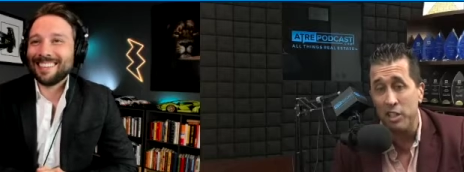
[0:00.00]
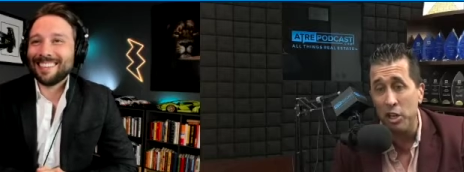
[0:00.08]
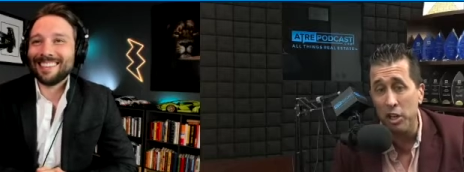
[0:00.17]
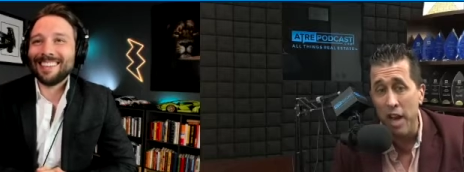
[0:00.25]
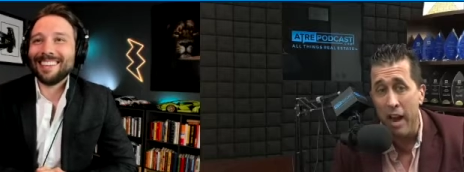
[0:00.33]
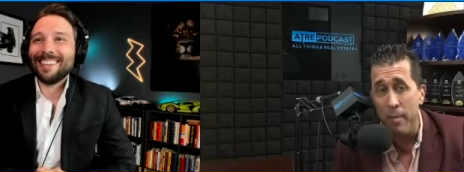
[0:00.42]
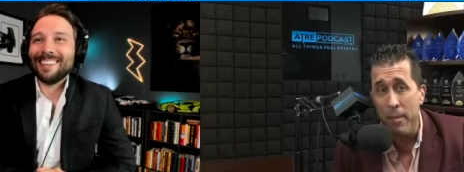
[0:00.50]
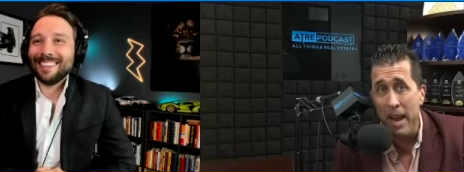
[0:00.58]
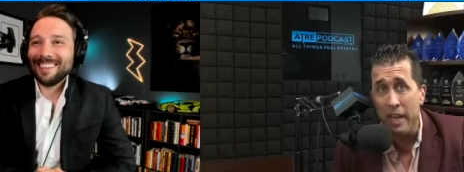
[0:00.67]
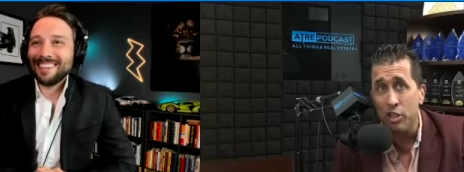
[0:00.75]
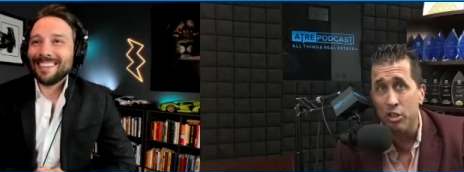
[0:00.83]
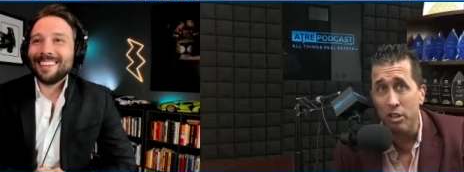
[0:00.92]
Speaker 1: So you got to
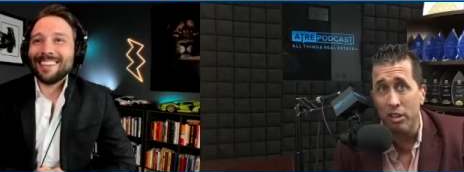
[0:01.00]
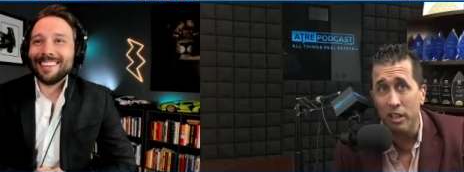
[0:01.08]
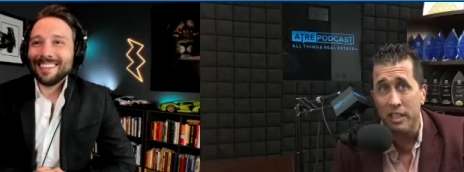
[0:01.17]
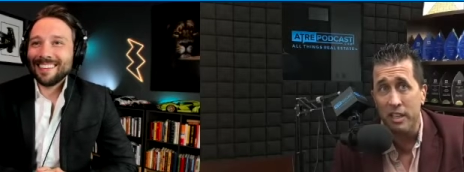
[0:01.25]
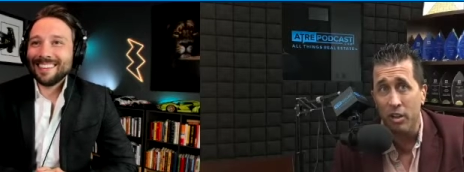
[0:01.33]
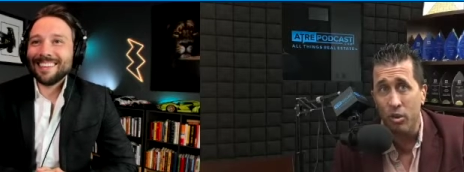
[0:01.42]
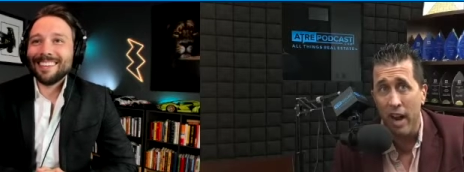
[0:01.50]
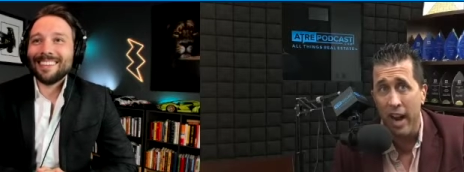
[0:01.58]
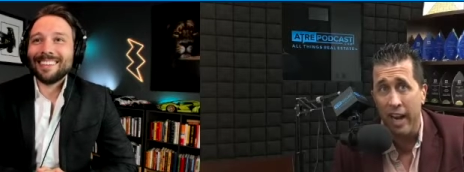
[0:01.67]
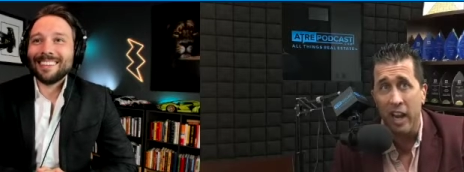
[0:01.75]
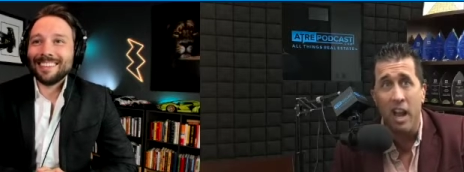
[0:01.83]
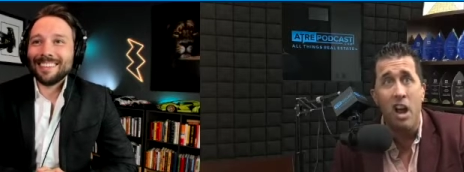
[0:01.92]
make sure and listen to
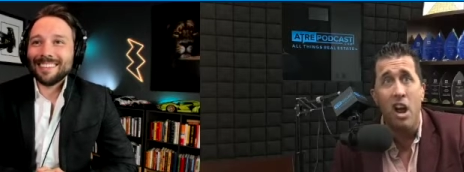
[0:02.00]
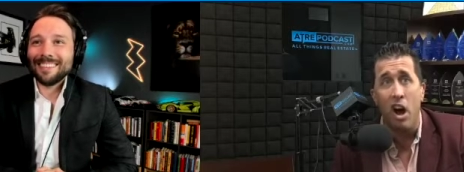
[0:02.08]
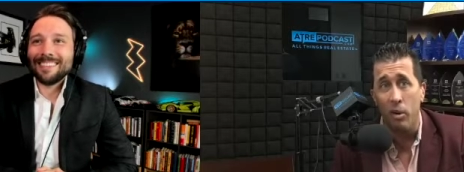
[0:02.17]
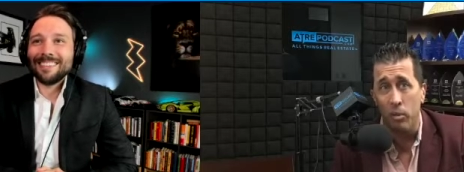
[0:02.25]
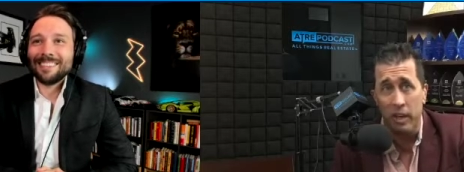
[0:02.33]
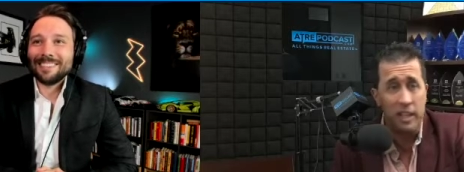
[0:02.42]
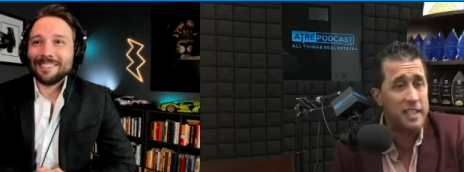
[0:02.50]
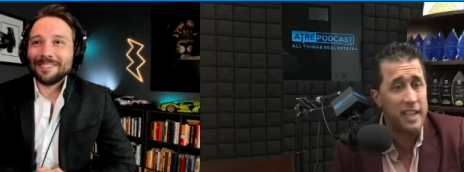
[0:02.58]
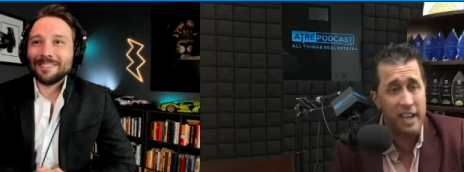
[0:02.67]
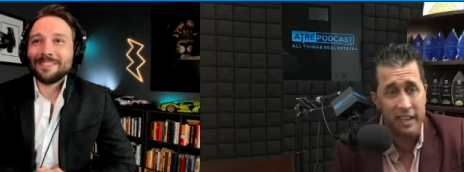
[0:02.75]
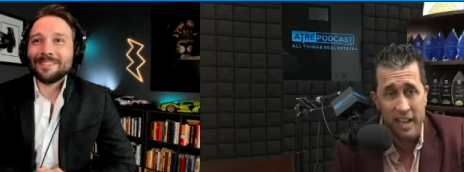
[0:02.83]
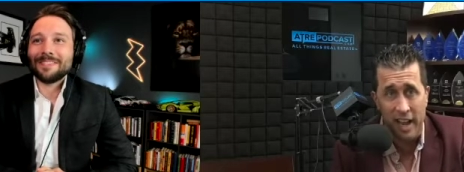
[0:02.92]
Greg on Real
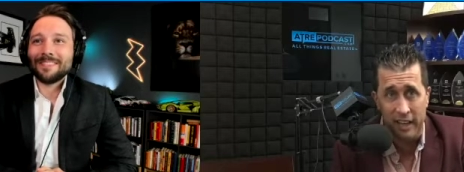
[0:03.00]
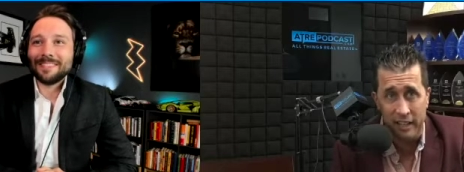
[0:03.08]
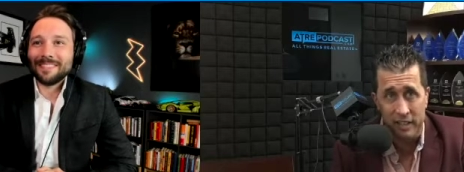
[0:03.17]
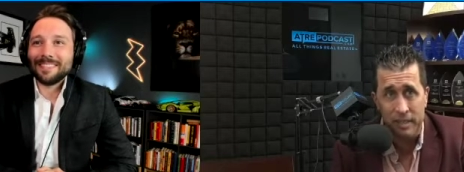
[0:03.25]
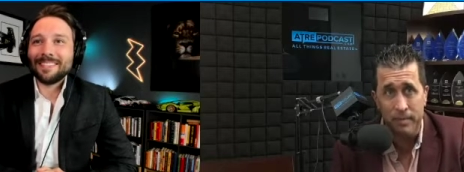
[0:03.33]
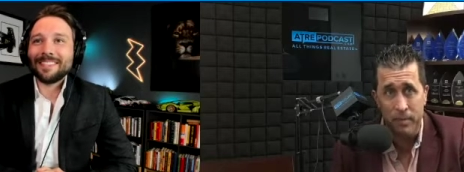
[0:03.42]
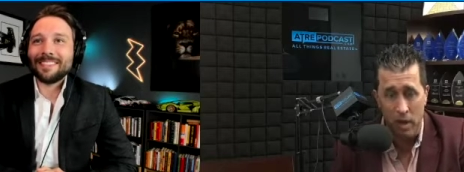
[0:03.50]
Estate Titans.